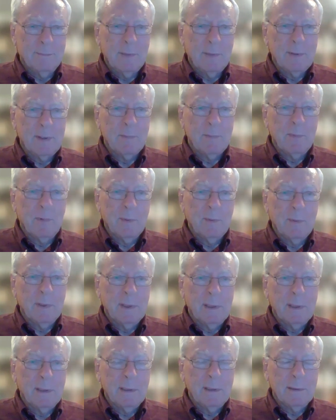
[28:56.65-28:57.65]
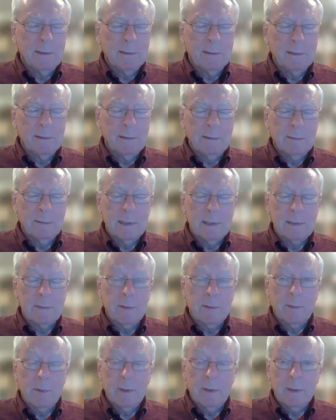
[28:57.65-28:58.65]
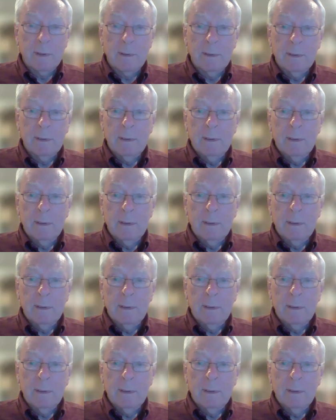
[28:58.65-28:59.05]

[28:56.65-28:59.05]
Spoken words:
probably more money than the rights were worth.